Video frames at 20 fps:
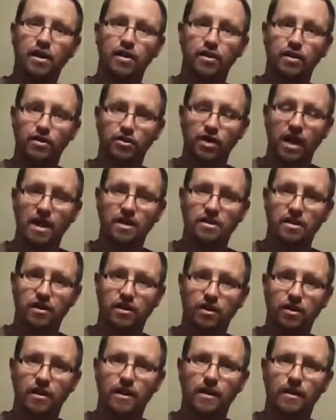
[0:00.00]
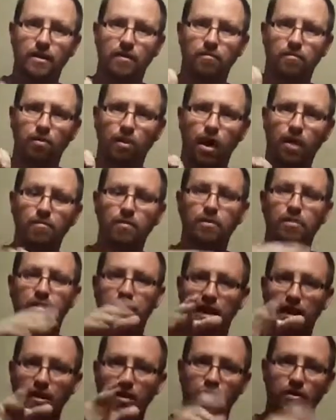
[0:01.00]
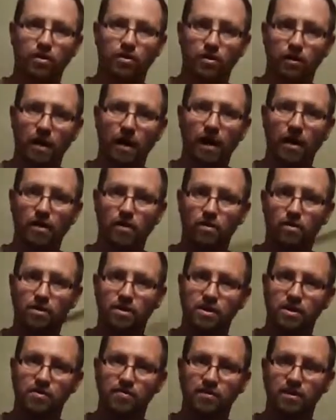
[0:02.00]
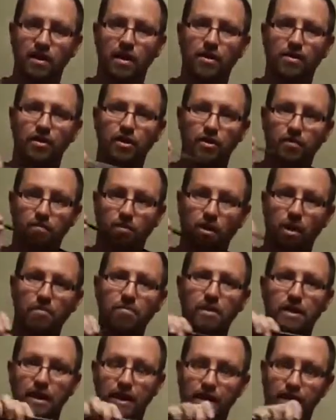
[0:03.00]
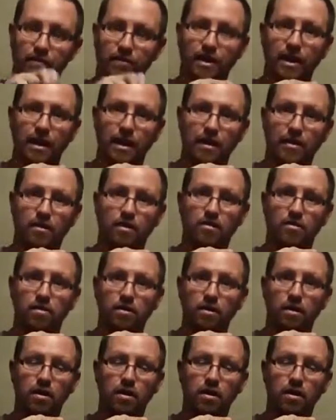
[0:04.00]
that you actually couldn't hear it. Probably without all the cricket noise in the video, you could probably hear that arrow